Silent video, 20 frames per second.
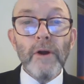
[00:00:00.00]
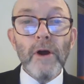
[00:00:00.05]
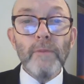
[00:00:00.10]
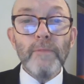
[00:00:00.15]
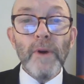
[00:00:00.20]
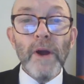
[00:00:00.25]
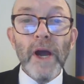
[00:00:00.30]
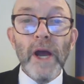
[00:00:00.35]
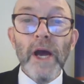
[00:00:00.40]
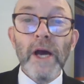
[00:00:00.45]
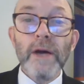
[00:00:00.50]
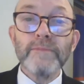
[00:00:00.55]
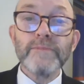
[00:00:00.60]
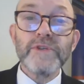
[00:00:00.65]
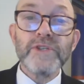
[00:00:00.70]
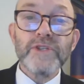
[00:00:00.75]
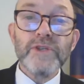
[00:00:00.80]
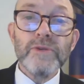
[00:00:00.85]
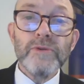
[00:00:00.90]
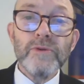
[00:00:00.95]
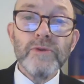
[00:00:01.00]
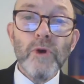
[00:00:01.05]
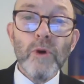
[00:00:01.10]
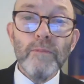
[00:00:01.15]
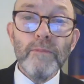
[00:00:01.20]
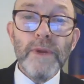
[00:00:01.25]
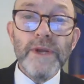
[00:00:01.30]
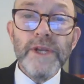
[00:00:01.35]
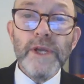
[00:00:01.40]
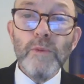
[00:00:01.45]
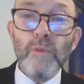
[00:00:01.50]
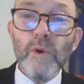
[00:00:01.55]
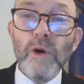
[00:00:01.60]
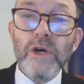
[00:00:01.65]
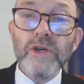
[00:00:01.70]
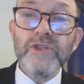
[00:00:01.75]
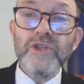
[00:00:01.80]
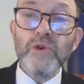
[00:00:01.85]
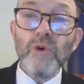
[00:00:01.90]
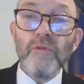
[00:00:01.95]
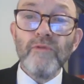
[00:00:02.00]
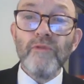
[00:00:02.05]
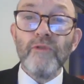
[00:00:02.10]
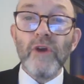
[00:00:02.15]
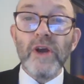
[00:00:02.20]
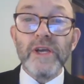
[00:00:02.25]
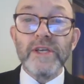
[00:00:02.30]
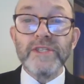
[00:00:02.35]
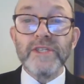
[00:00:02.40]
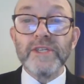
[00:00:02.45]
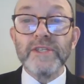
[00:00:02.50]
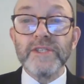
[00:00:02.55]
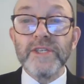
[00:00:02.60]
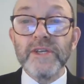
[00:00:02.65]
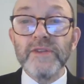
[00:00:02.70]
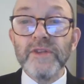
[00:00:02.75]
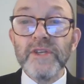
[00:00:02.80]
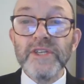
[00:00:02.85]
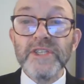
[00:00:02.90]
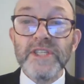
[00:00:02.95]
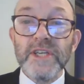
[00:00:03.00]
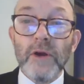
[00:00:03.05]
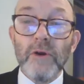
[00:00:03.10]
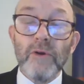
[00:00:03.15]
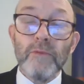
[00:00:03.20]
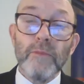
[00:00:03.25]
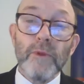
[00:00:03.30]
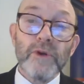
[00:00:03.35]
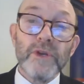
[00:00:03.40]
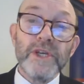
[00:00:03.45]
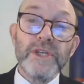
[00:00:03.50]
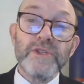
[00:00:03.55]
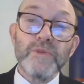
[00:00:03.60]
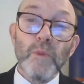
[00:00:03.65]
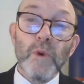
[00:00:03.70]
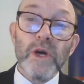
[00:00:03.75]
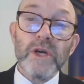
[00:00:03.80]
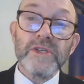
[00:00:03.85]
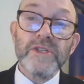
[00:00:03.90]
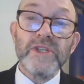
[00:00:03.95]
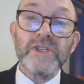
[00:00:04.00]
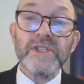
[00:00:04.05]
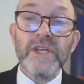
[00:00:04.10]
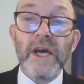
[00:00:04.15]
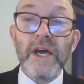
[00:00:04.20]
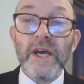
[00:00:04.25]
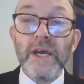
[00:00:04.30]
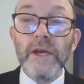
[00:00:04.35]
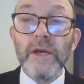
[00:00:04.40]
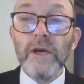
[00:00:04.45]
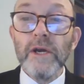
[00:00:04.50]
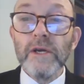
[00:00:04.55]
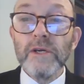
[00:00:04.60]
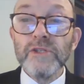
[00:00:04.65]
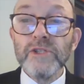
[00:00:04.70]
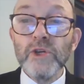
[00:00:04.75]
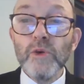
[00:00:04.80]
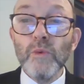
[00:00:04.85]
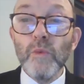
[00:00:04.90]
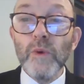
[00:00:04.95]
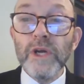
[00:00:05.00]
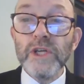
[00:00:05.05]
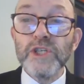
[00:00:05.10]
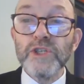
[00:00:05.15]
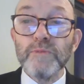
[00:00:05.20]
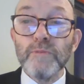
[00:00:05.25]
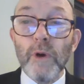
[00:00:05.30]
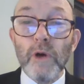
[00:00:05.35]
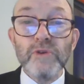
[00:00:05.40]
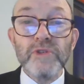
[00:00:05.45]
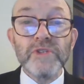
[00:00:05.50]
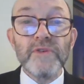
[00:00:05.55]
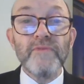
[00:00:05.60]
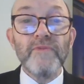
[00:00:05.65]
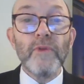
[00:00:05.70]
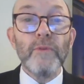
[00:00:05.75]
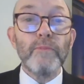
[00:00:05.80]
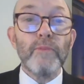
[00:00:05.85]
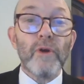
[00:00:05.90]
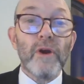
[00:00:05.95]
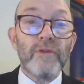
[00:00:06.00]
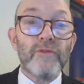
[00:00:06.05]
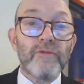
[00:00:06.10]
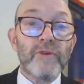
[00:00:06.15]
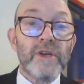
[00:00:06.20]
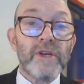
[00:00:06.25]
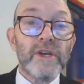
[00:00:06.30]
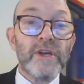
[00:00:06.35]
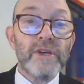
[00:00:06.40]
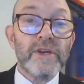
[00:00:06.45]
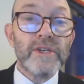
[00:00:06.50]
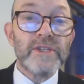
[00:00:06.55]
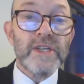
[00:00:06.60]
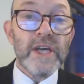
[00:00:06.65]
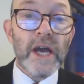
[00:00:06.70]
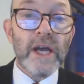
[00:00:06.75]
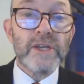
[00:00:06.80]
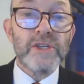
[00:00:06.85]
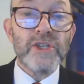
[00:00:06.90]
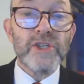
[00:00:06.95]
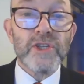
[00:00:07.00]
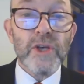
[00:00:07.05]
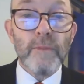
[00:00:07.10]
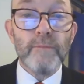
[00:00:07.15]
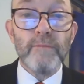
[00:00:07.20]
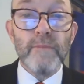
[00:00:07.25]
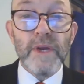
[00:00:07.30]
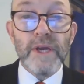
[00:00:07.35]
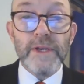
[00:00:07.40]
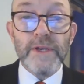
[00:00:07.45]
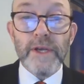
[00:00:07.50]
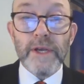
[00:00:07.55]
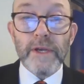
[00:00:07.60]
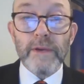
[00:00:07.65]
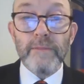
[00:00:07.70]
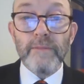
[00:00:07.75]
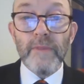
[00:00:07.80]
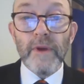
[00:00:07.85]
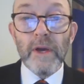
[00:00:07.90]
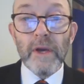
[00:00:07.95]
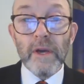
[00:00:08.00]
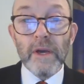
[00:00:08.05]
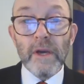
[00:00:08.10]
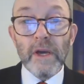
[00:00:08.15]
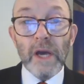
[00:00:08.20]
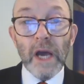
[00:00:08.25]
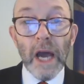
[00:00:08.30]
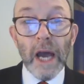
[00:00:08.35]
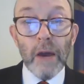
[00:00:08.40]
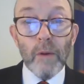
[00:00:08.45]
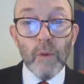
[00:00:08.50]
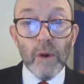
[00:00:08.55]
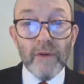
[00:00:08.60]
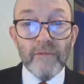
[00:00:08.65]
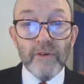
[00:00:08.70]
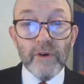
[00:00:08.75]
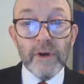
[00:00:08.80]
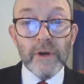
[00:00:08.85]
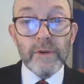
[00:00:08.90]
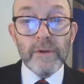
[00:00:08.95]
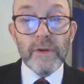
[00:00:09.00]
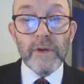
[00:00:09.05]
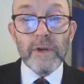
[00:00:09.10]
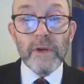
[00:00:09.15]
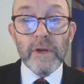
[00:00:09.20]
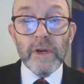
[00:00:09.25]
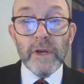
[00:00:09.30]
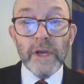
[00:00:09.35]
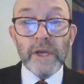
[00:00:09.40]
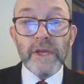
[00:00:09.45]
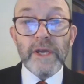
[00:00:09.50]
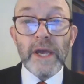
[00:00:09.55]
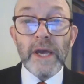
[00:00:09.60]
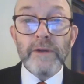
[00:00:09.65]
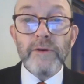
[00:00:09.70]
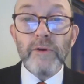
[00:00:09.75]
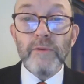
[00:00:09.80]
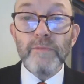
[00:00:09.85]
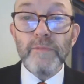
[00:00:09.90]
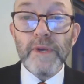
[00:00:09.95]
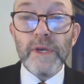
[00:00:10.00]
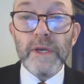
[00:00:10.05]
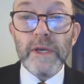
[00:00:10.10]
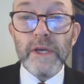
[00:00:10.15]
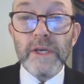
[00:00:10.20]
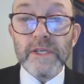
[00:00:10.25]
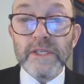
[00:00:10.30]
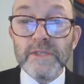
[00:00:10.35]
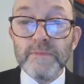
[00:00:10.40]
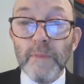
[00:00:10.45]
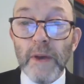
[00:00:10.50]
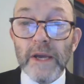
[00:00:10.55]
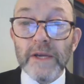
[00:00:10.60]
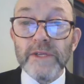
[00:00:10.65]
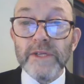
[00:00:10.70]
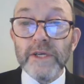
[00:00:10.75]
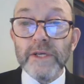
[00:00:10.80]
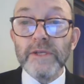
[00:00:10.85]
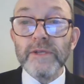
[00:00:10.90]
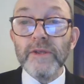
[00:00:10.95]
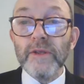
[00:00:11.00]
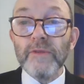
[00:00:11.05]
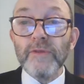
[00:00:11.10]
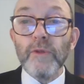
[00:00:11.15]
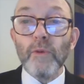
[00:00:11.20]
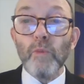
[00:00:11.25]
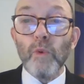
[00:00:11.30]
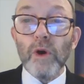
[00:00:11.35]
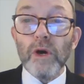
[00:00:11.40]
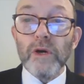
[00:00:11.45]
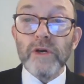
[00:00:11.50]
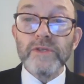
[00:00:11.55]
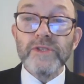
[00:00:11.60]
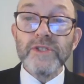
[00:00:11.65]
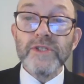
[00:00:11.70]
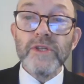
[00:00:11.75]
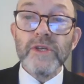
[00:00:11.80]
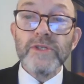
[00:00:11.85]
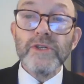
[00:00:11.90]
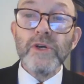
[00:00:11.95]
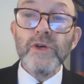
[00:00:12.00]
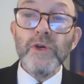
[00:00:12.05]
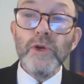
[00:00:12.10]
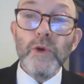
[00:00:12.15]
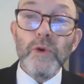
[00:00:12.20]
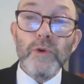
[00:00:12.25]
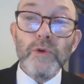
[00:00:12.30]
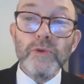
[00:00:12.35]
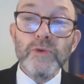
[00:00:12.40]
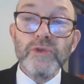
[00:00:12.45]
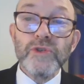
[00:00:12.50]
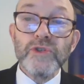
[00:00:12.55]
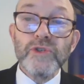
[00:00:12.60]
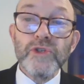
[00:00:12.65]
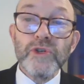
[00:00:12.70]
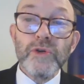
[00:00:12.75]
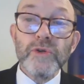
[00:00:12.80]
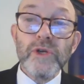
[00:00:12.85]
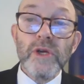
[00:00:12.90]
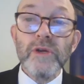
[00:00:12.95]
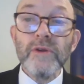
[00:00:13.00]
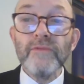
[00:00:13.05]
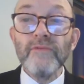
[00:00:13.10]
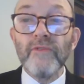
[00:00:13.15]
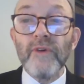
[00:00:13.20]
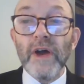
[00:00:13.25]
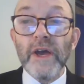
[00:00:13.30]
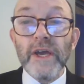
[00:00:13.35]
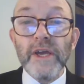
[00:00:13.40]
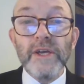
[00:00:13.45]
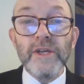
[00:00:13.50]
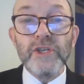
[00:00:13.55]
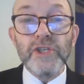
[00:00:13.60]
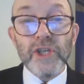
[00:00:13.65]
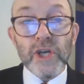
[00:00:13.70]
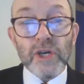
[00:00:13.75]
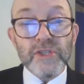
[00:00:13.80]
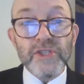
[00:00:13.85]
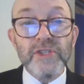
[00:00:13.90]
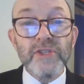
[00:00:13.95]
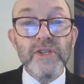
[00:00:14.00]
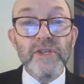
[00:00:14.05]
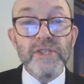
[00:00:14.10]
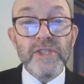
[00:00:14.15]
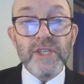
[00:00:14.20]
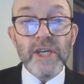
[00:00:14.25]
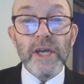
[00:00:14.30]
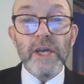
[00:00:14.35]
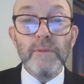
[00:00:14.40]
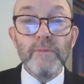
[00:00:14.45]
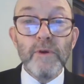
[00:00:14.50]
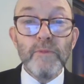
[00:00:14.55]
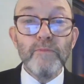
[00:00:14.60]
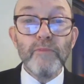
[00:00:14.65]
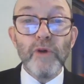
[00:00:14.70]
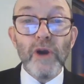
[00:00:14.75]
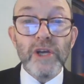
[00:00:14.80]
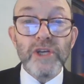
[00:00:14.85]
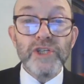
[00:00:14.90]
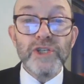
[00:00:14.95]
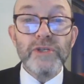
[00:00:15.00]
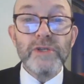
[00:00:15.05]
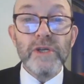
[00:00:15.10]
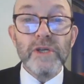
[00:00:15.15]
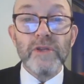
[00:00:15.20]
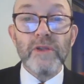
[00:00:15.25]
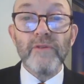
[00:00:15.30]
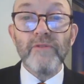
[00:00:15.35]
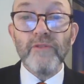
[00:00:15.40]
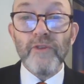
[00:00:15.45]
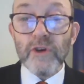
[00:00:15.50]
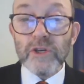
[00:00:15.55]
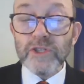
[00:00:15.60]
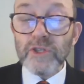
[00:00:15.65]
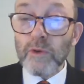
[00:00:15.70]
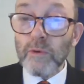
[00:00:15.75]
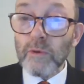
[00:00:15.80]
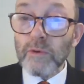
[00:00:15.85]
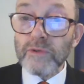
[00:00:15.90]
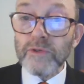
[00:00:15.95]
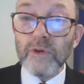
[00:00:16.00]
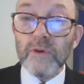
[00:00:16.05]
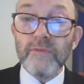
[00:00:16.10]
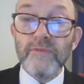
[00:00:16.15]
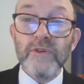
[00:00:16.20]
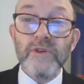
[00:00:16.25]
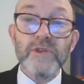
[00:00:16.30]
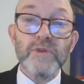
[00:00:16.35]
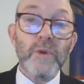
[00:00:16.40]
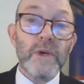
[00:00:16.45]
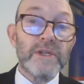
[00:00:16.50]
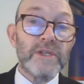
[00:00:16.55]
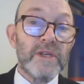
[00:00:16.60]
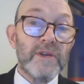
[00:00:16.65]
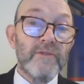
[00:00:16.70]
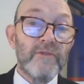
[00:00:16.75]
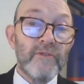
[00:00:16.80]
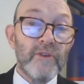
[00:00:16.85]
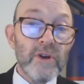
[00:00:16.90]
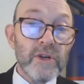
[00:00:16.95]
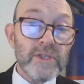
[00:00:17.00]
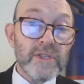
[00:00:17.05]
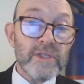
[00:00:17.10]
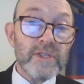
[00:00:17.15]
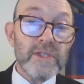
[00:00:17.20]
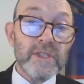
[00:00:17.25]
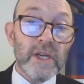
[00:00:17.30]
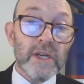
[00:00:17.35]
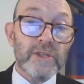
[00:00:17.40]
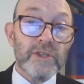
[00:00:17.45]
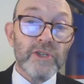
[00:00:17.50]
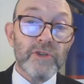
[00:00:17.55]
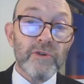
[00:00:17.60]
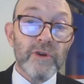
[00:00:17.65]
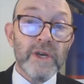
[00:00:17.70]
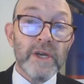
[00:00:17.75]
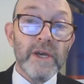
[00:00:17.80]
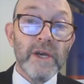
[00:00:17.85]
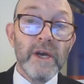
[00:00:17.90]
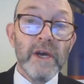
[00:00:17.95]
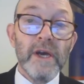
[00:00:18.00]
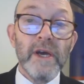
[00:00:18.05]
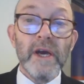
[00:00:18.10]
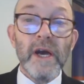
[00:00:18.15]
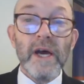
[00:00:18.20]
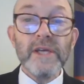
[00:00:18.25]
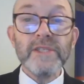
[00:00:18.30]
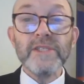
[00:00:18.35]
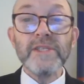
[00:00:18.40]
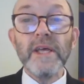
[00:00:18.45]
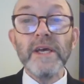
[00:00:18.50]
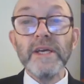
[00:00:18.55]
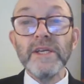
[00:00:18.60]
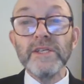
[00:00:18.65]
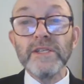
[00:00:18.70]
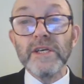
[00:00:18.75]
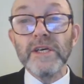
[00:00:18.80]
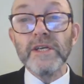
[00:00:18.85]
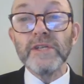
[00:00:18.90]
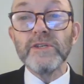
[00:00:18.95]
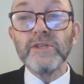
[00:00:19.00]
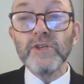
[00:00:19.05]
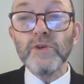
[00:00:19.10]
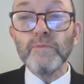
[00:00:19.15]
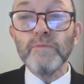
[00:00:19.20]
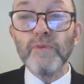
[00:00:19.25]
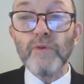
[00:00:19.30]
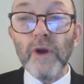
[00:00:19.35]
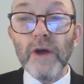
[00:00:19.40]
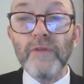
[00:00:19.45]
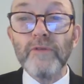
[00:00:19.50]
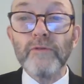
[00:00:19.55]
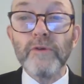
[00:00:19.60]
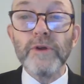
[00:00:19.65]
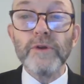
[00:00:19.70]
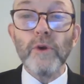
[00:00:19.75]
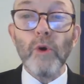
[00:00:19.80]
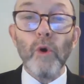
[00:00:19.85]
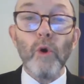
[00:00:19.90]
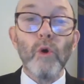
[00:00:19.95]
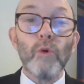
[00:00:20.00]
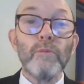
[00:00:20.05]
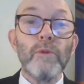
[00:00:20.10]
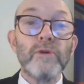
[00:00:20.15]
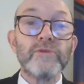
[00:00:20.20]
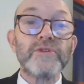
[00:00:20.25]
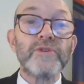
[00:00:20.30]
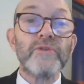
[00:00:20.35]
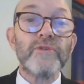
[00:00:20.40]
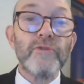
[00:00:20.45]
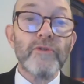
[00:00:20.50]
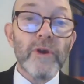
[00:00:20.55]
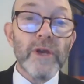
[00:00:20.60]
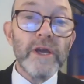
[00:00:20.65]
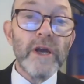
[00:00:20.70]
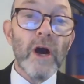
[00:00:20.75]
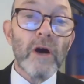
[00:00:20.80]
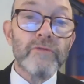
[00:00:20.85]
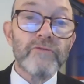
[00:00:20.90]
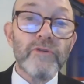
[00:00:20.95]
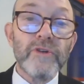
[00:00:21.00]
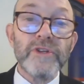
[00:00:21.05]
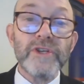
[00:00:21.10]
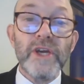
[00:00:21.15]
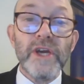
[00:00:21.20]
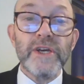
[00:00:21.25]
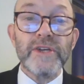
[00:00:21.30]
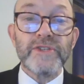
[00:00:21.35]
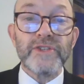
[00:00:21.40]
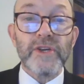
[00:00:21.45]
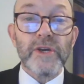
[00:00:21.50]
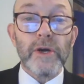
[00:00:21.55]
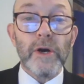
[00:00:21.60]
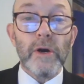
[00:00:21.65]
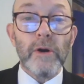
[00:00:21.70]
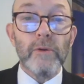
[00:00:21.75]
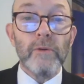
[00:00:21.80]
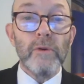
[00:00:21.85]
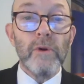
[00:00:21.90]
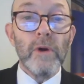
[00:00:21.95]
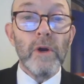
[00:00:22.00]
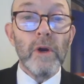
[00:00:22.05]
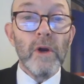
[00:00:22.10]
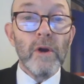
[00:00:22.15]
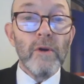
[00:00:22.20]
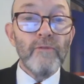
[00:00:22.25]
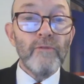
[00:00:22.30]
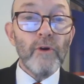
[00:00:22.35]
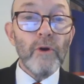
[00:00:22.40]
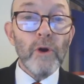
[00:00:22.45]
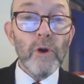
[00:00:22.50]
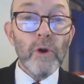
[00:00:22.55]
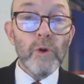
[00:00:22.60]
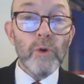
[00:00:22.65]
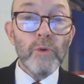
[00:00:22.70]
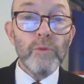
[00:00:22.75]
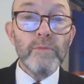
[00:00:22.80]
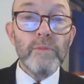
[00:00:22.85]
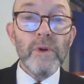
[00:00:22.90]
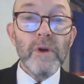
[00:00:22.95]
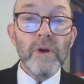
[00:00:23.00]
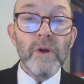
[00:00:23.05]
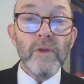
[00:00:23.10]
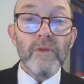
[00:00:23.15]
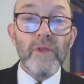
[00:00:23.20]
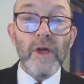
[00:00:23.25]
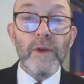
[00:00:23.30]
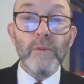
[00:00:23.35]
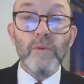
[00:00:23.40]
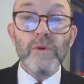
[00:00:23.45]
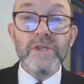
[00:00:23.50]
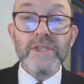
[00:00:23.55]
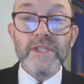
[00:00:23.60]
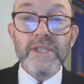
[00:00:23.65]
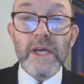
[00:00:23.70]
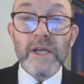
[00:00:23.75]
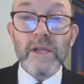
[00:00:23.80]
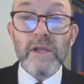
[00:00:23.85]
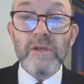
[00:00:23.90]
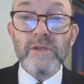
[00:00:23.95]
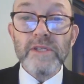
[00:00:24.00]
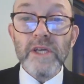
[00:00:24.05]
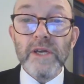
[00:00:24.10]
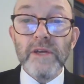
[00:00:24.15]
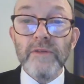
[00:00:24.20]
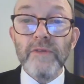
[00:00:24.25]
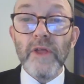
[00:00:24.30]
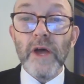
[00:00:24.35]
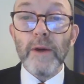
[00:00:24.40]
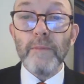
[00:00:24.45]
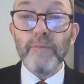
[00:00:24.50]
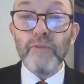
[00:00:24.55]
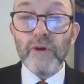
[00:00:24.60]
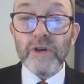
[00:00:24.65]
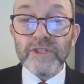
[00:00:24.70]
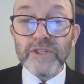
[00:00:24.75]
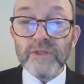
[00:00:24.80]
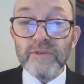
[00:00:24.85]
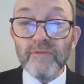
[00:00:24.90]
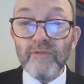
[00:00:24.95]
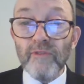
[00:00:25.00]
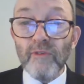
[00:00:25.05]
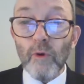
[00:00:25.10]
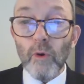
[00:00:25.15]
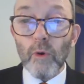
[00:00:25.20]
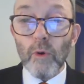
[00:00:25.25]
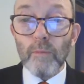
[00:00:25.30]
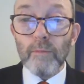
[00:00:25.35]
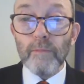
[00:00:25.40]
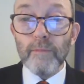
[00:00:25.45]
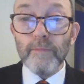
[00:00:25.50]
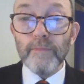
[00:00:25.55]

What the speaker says: are perhaps not many words or phrases in the ceremonies work today to which most of the brethren can attach some meaning. However, it cannot be expected that the words that are used should convey just the same impression in the first quarter of the 21st century as they did to brethren almost 300 years ago, for whom they were settled in their present form.